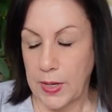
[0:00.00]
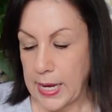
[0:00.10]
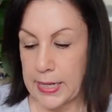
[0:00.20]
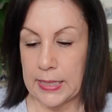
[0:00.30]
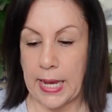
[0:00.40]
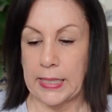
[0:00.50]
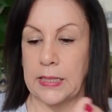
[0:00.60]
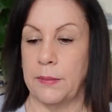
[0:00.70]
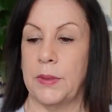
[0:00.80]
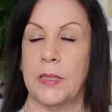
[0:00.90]
I kind of like
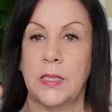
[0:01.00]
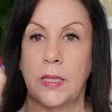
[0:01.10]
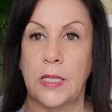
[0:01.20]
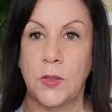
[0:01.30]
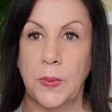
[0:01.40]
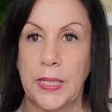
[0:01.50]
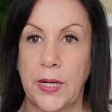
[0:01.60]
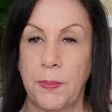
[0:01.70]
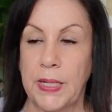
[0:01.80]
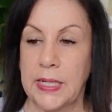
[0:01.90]
this one
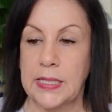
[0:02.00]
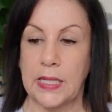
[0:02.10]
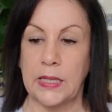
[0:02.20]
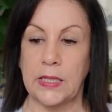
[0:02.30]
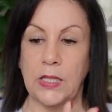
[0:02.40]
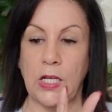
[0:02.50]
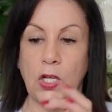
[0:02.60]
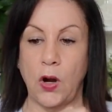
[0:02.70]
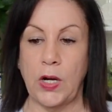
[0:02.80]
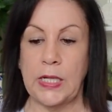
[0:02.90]
here because the
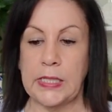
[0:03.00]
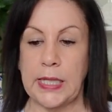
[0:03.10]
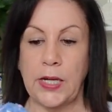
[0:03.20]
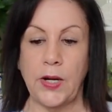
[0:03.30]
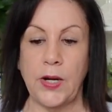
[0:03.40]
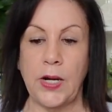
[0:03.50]
yarn is thicker